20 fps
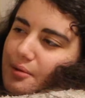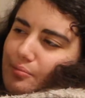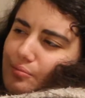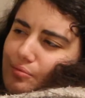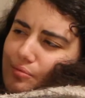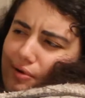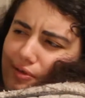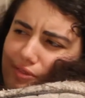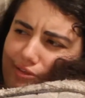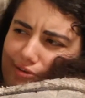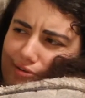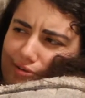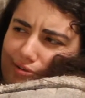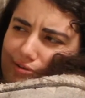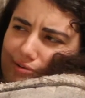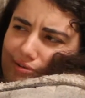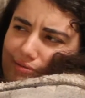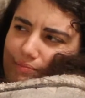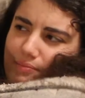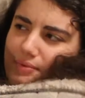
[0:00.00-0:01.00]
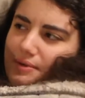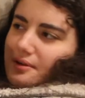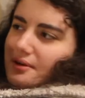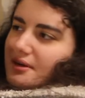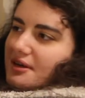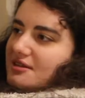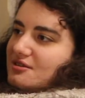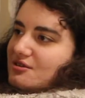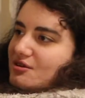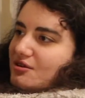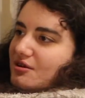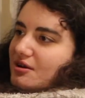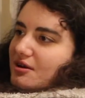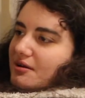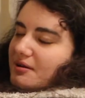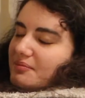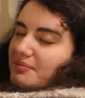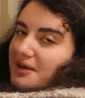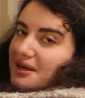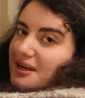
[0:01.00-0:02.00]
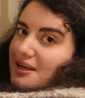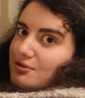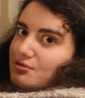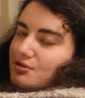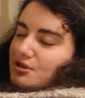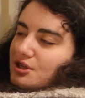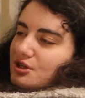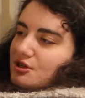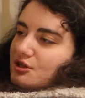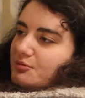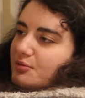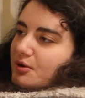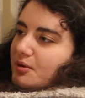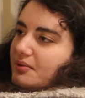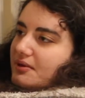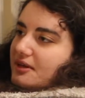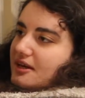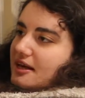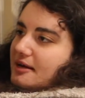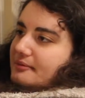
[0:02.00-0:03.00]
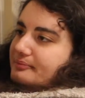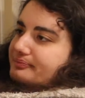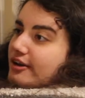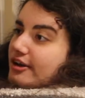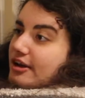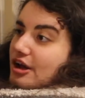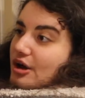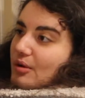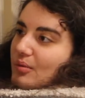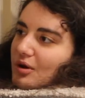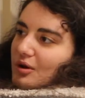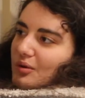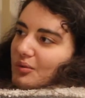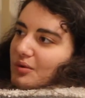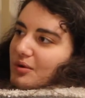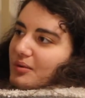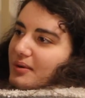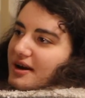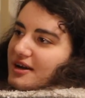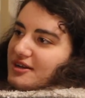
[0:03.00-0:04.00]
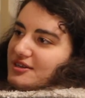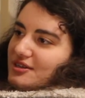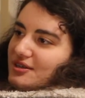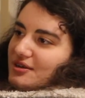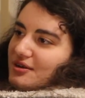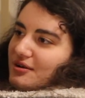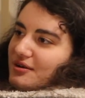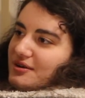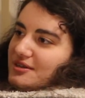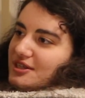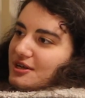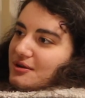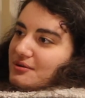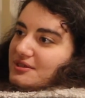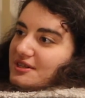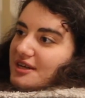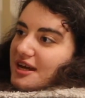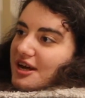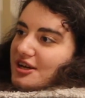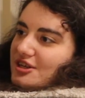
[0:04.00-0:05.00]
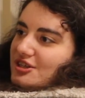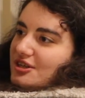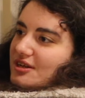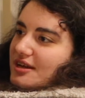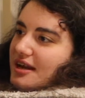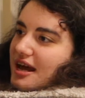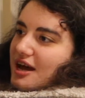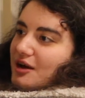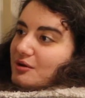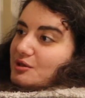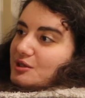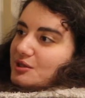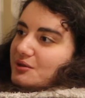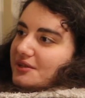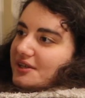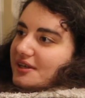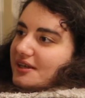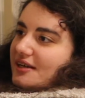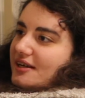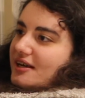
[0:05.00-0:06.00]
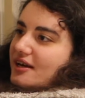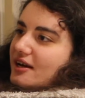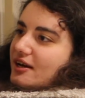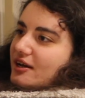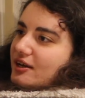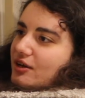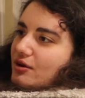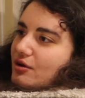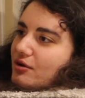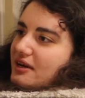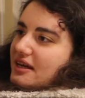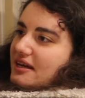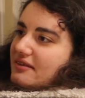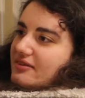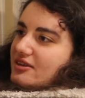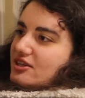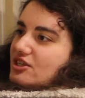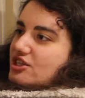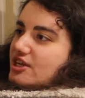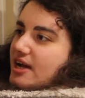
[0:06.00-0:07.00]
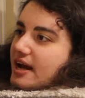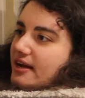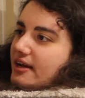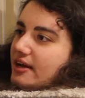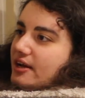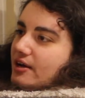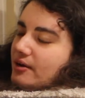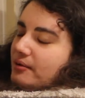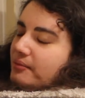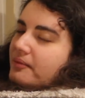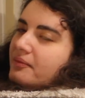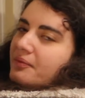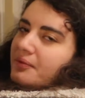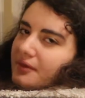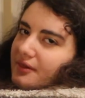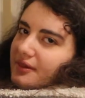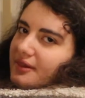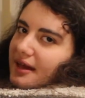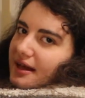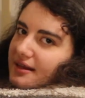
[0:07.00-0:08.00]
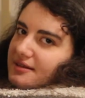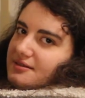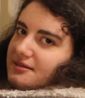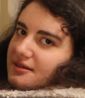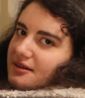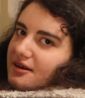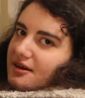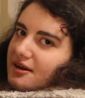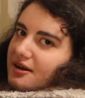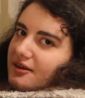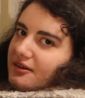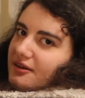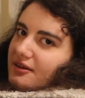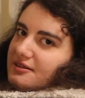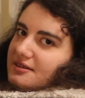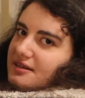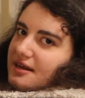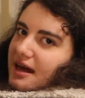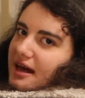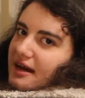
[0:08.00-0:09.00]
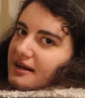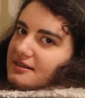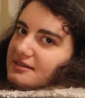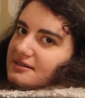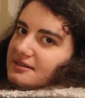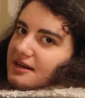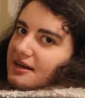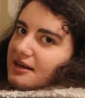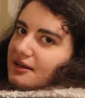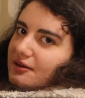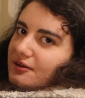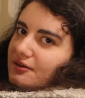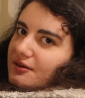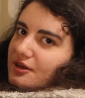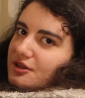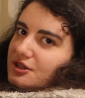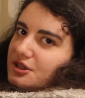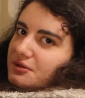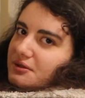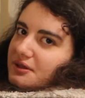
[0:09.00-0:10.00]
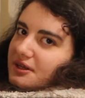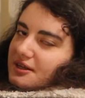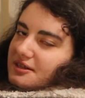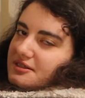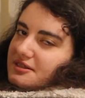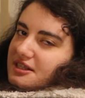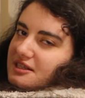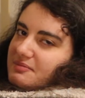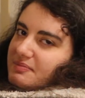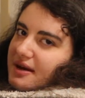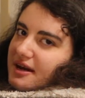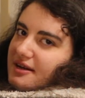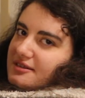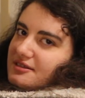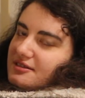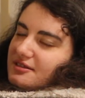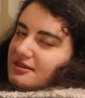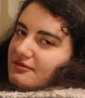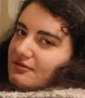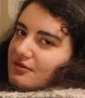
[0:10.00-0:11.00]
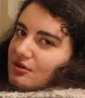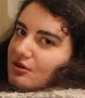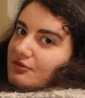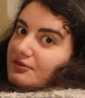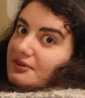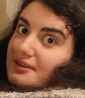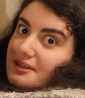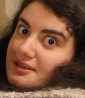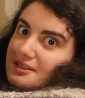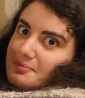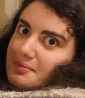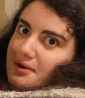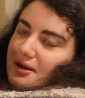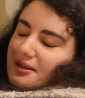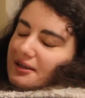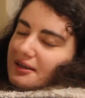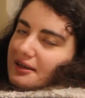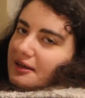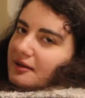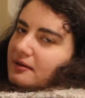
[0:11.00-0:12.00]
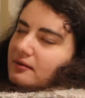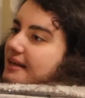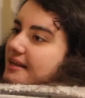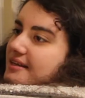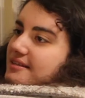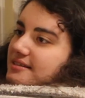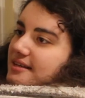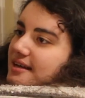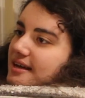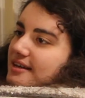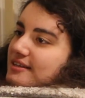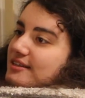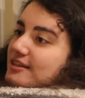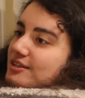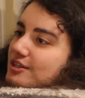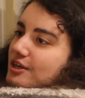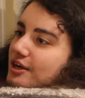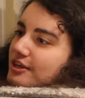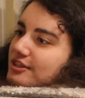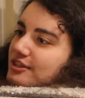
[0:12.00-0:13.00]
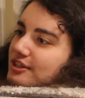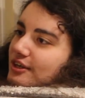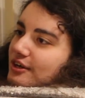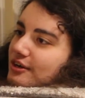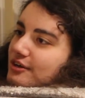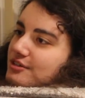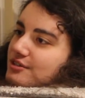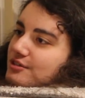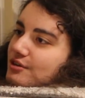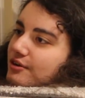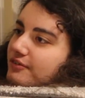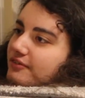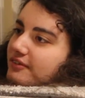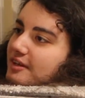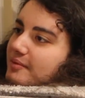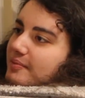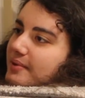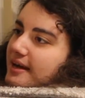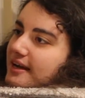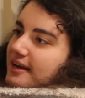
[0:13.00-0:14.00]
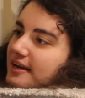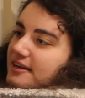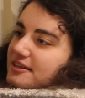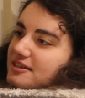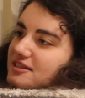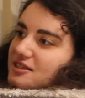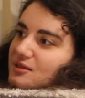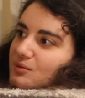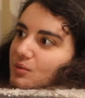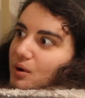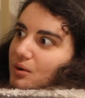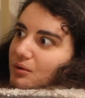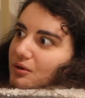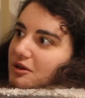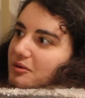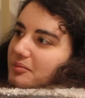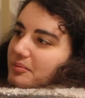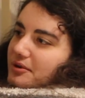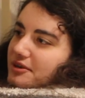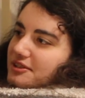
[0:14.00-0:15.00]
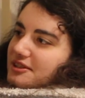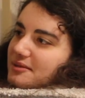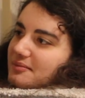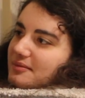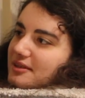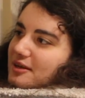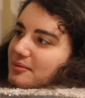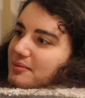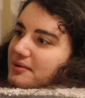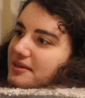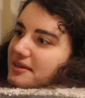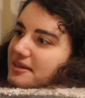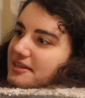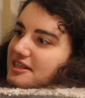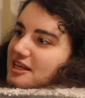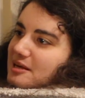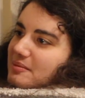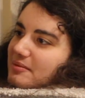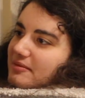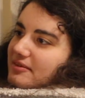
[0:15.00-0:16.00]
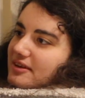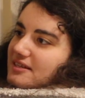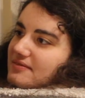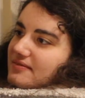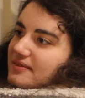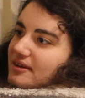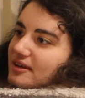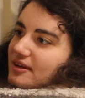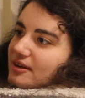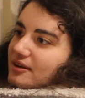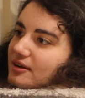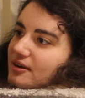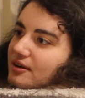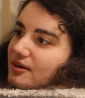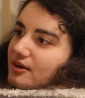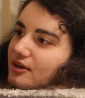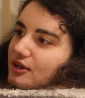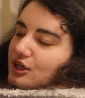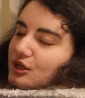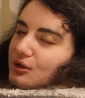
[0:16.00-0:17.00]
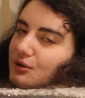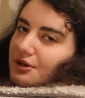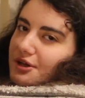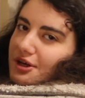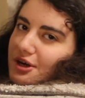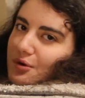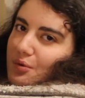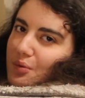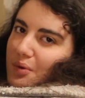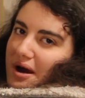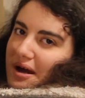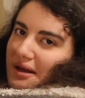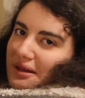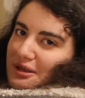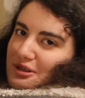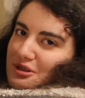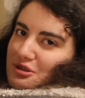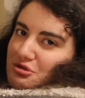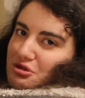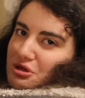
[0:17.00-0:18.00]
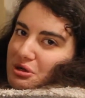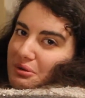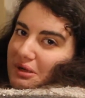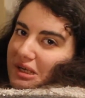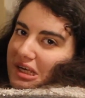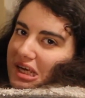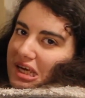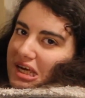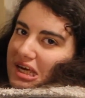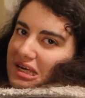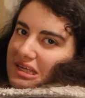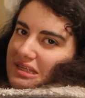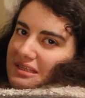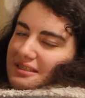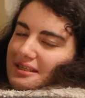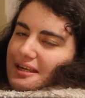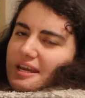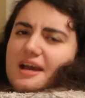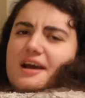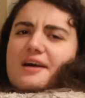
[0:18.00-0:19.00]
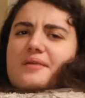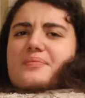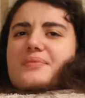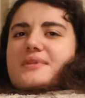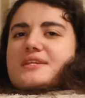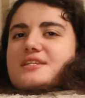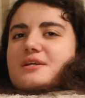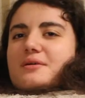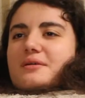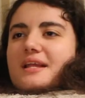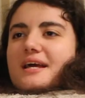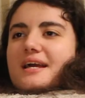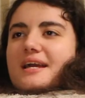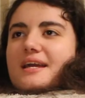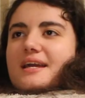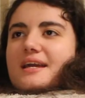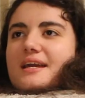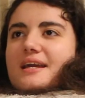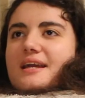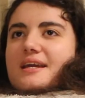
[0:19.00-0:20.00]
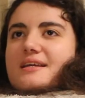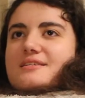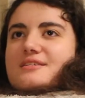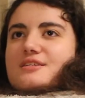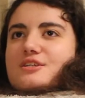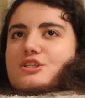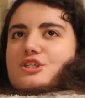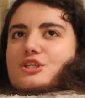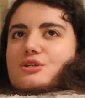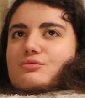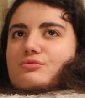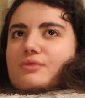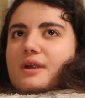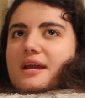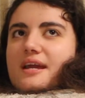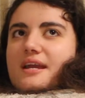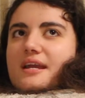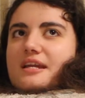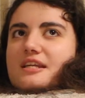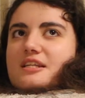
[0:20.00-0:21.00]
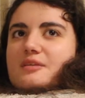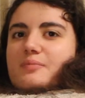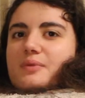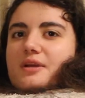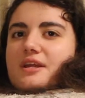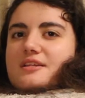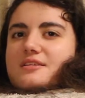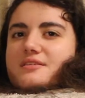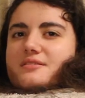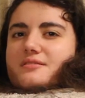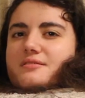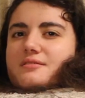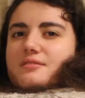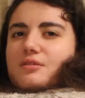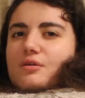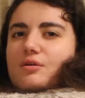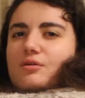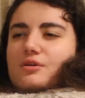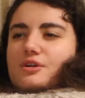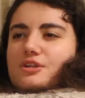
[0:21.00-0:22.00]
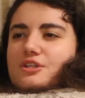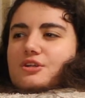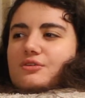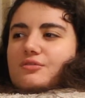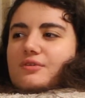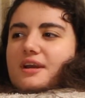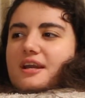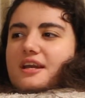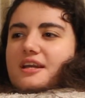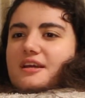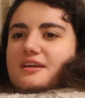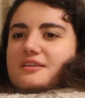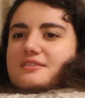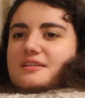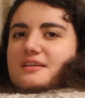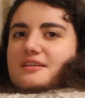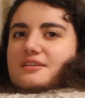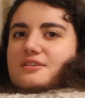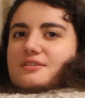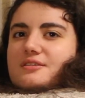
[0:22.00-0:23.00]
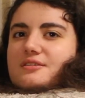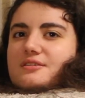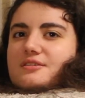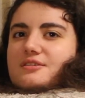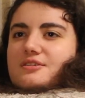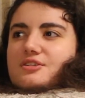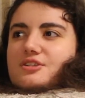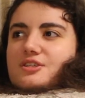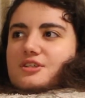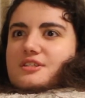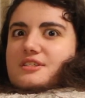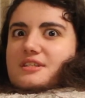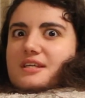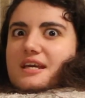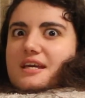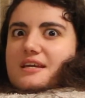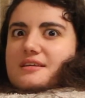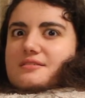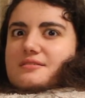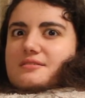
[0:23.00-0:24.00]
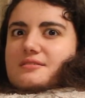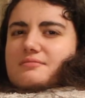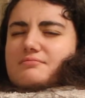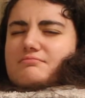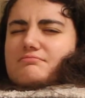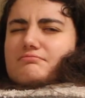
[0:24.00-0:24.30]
brother, but he's not been introduced properly yet. No one will question our association now, Julia. Not even Jacko. That's the guy that's the ex-sailor that Julia suspects is involved in the smuggling. He said, touching her softly pink and swollen bottom lip with the tip of his finger. You look well and truly kissed. So, like, it's a charade, but it's not a charade because they just kissed.